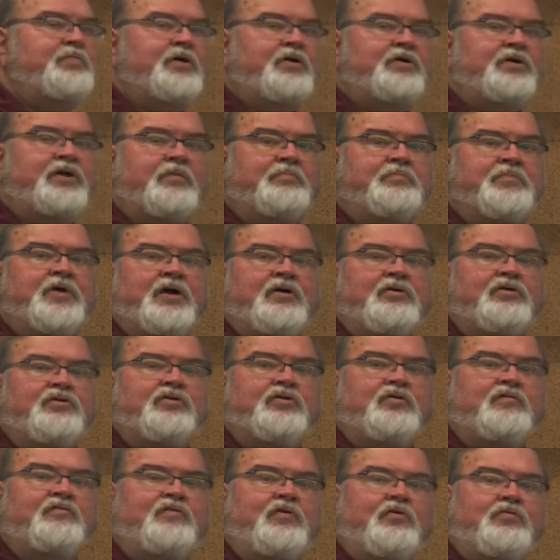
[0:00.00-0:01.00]
build up
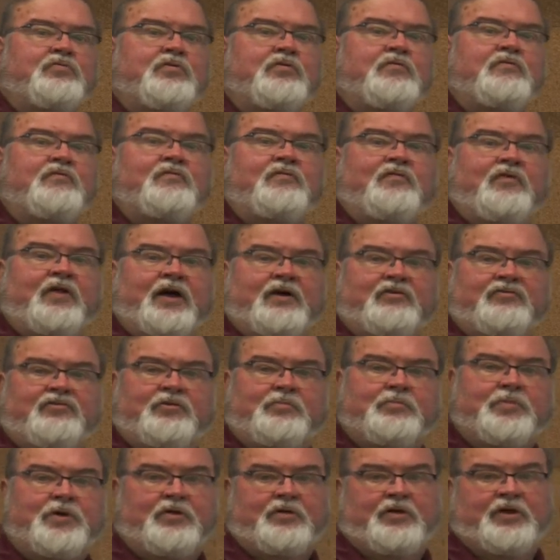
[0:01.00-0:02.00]
your vocal
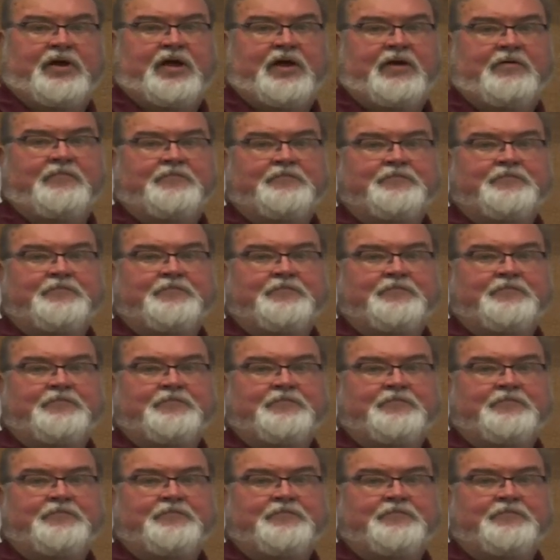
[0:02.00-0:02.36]
flexibility.